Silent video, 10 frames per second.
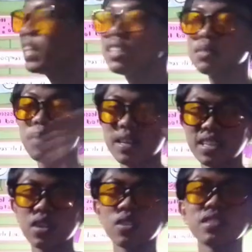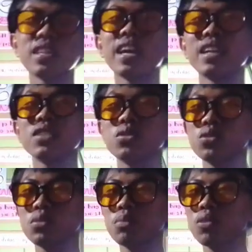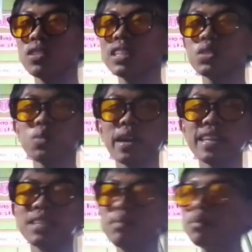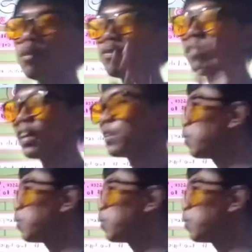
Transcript: its particles are too small. That's why the beam of light